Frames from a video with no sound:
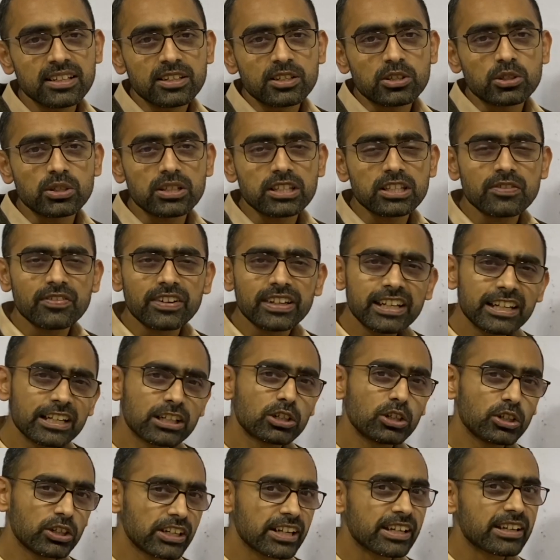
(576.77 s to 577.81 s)
So it's a very
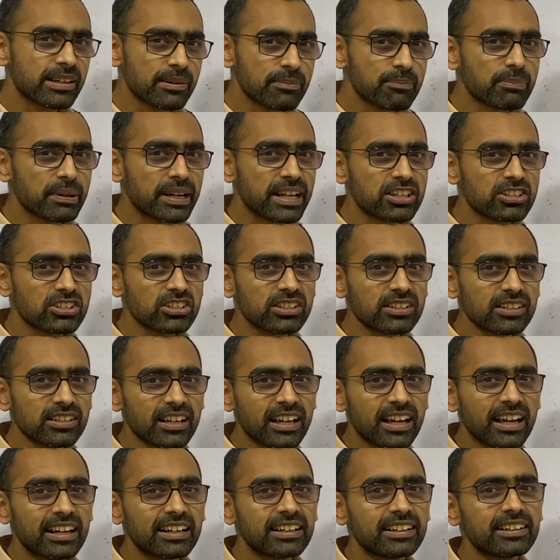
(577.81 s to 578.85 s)
good impression,
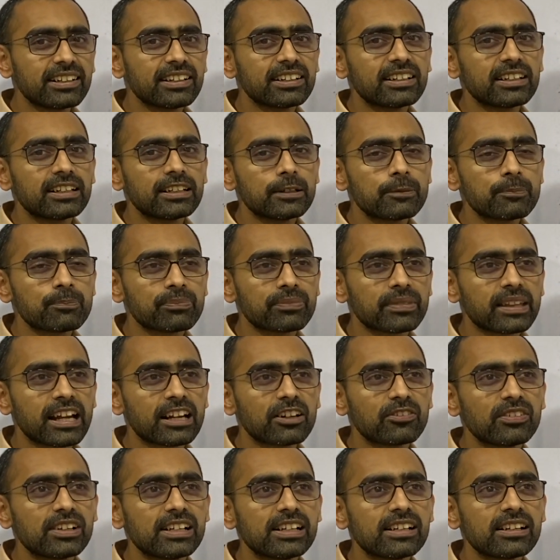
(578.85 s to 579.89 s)
and
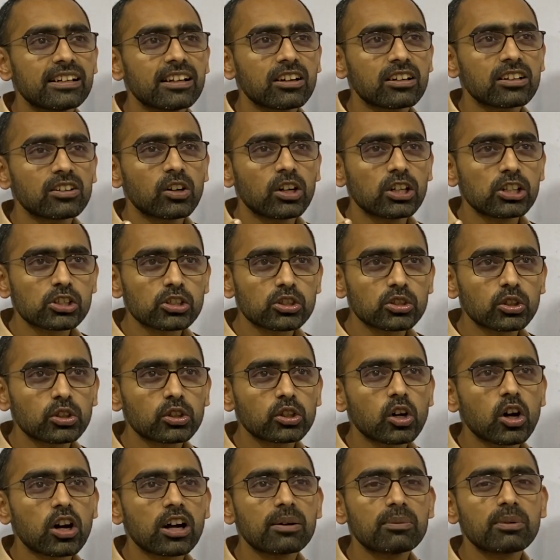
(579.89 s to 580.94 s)
that will also
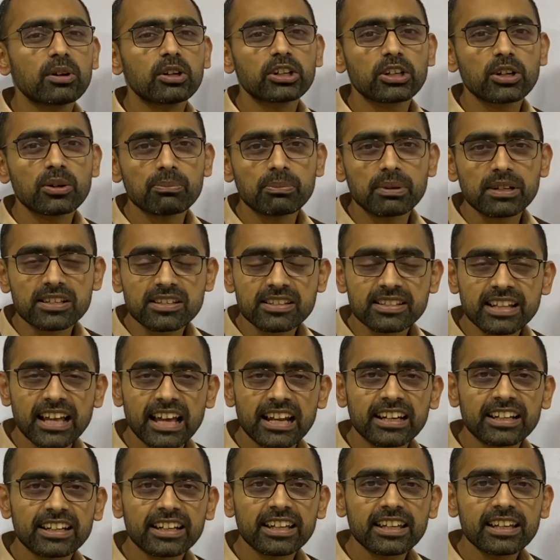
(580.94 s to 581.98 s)
talk about your
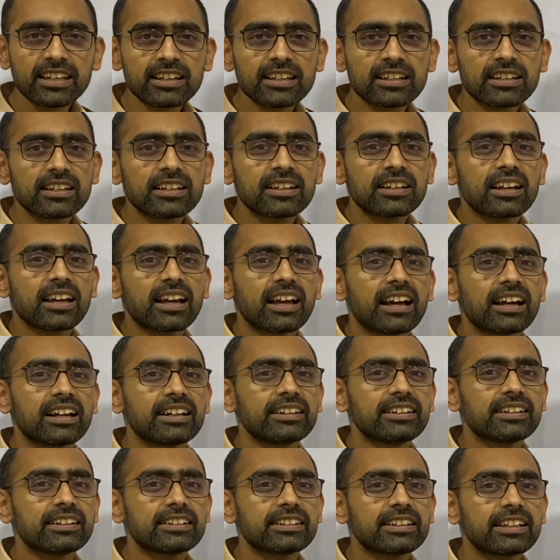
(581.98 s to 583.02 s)
personality,
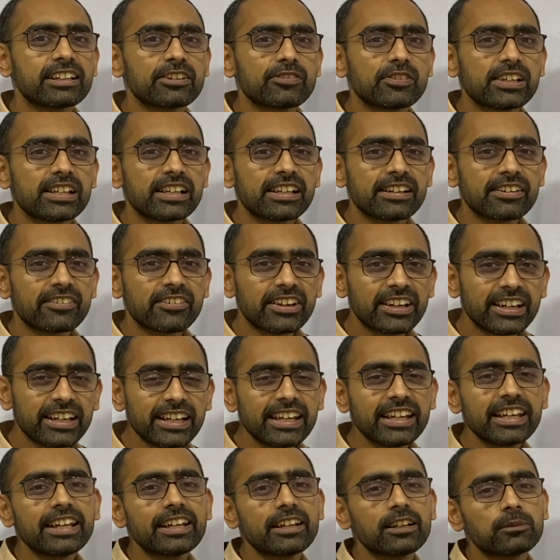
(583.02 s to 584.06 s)
and it will
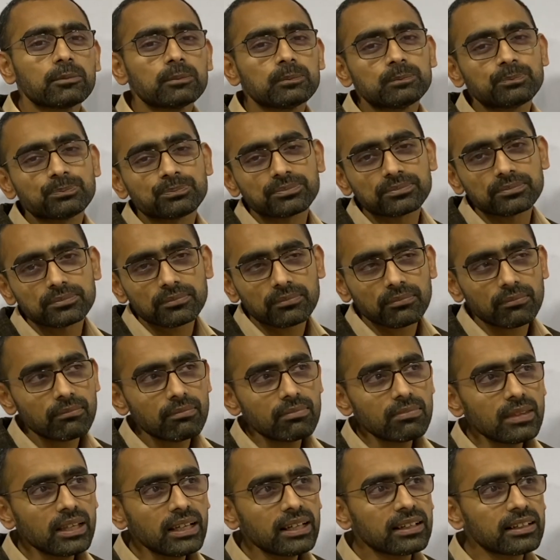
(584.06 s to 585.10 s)
really
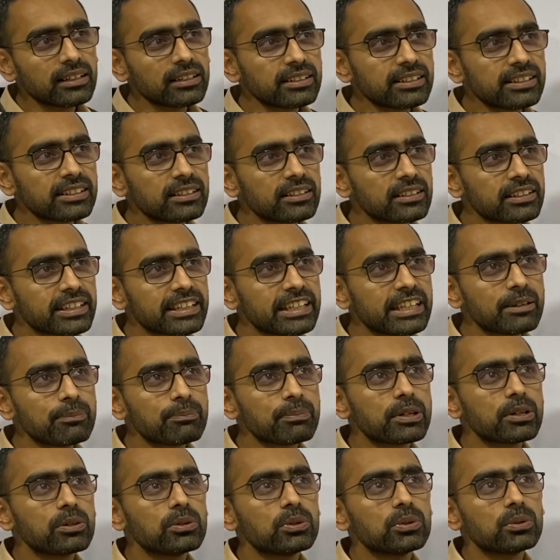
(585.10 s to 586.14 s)
keep
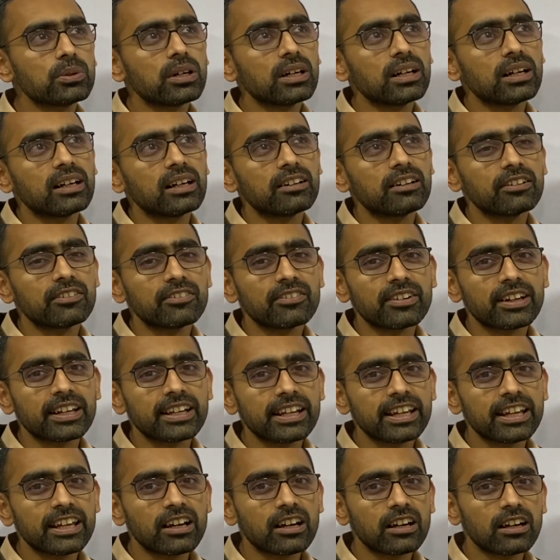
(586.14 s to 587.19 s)
you
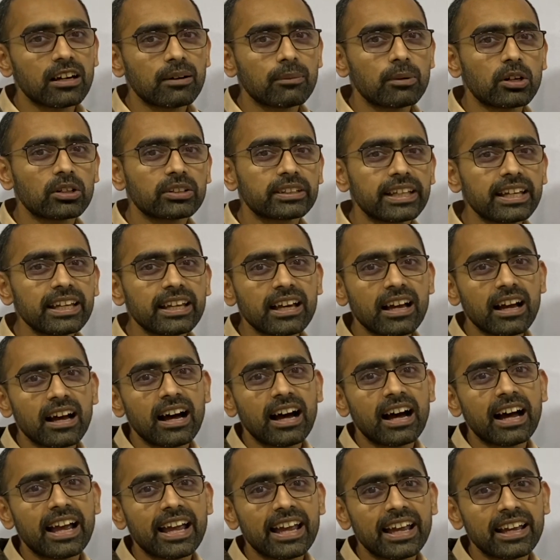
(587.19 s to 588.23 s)
very among the
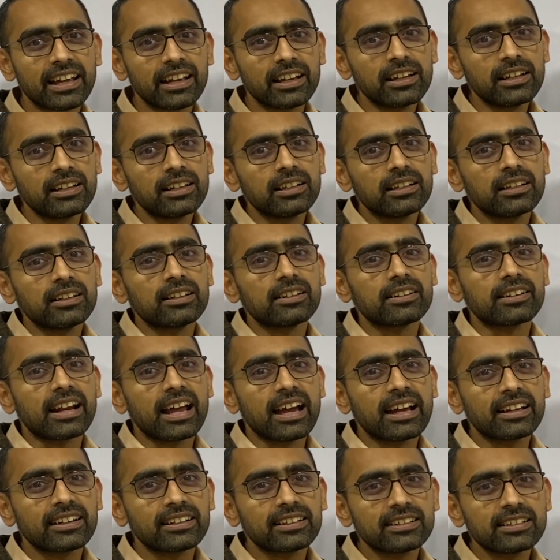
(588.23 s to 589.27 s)
high
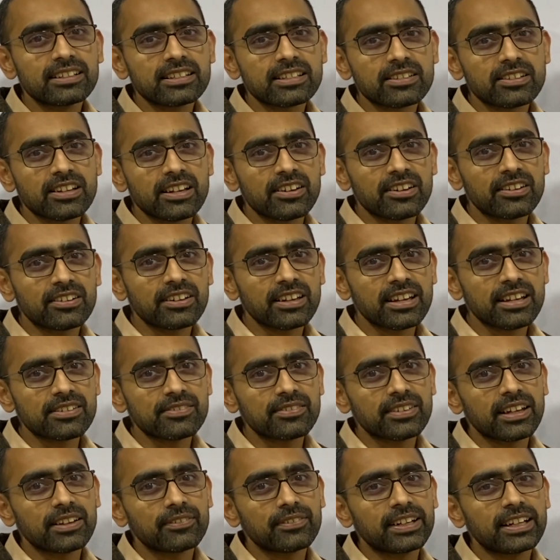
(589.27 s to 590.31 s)
rankers
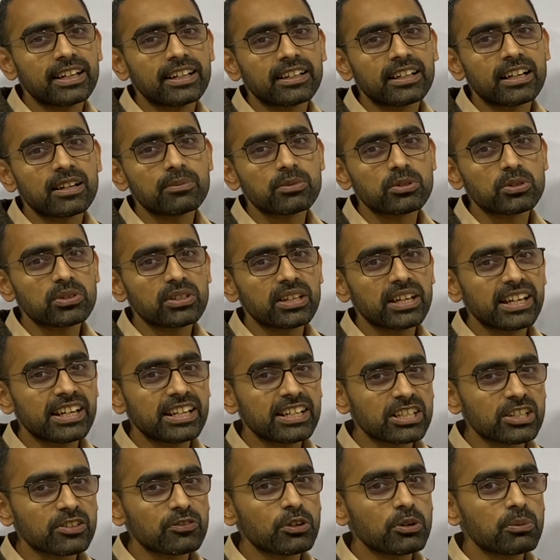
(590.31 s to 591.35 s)
when it comes to the
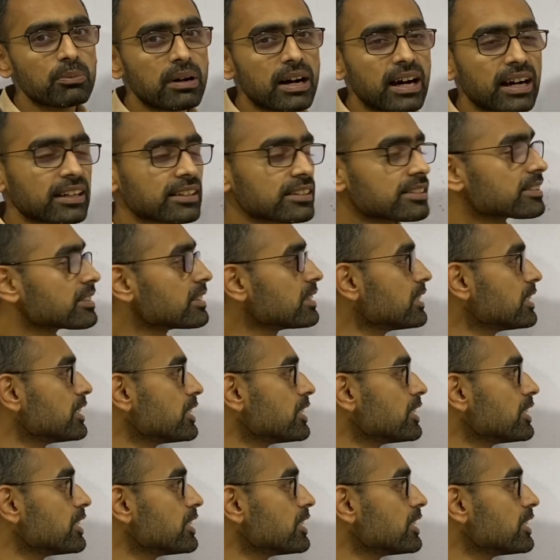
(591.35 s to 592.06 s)
interview marks.